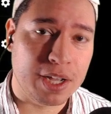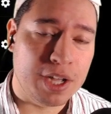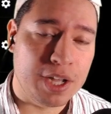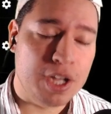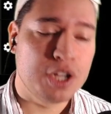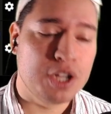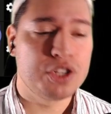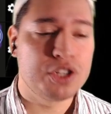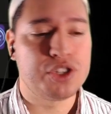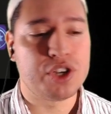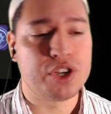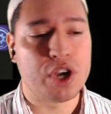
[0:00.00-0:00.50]

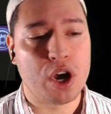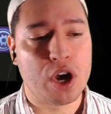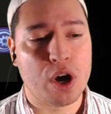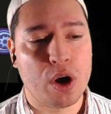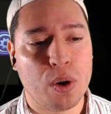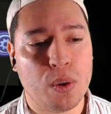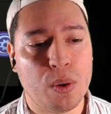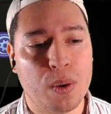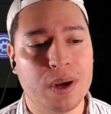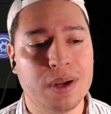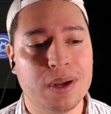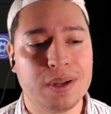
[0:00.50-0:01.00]

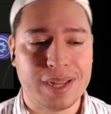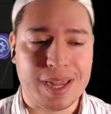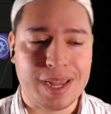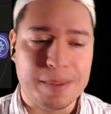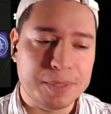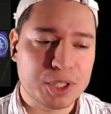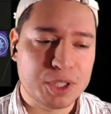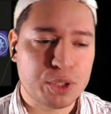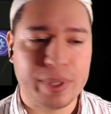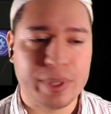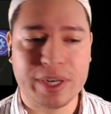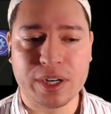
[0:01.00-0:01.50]
So in
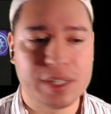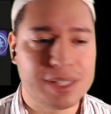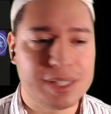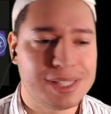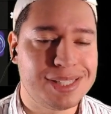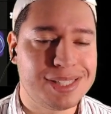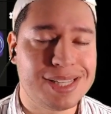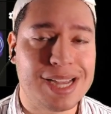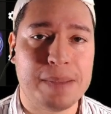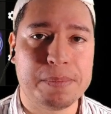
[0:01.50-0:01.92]
between all this time,